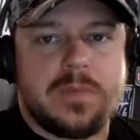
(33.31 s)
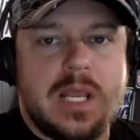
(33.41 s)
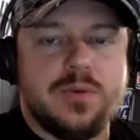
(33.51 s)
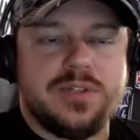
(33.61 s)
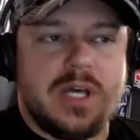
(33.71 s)

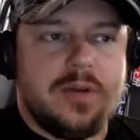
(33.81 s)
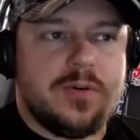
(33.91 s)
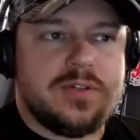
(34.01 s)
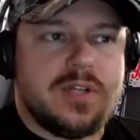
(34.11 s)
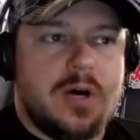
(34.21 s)
It was a gun
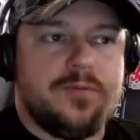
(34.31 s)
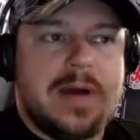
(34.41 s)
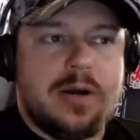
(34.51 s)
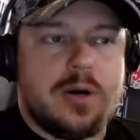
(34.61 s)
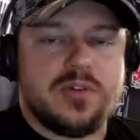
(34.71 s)
free zone.
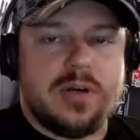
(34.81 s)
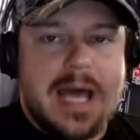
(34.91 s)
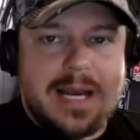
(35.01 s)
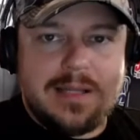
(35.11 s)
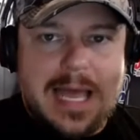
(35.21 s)
Firearms are
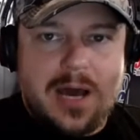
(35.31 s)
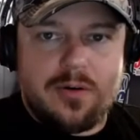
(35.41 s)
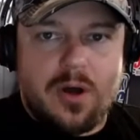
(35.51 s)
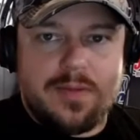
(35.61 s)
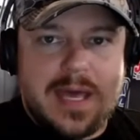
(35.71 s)
not allowed
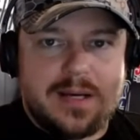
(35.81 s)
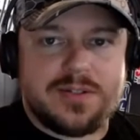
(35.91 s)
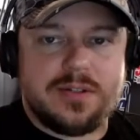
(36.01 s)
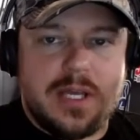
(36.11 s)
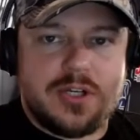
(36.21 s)
on that
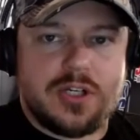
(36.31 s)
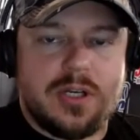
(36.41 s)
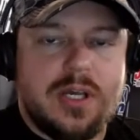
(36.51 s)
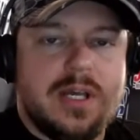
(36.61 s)
installation.